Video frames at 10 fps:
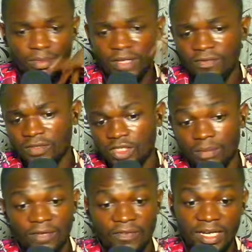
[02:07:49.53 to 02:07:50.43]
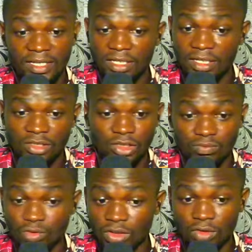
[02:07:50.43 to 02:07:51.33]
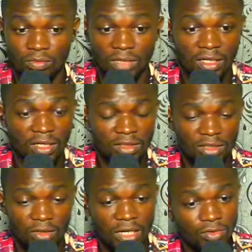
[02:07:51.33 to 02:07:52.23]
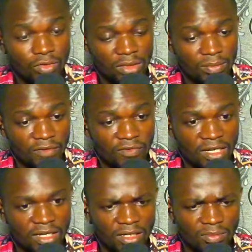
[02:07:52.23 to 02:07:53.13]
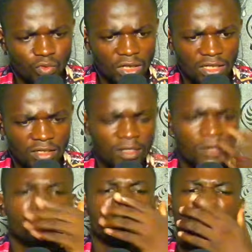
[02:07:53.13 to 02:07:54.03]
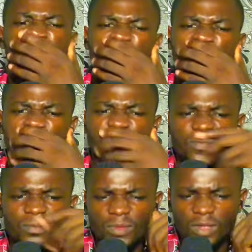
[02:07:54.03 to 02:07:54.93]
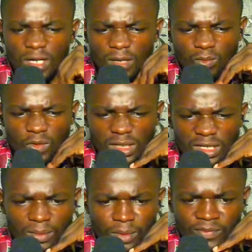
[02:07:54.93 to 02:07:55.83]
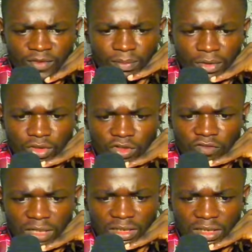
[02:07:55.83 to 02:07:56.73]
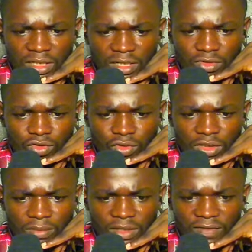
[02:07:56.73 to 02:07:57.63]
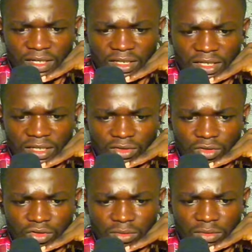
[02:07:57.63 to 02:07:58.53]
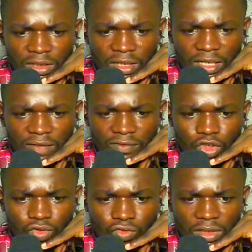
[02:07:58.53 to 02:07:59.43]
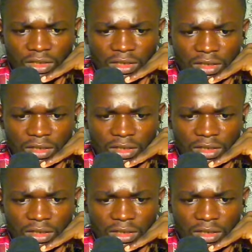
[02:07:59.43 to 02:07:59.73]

Simplifying here is music to my ears. I would like to simplify. I'm winning. I'm up 4 points of material. So simplifying here is not something I have issues with.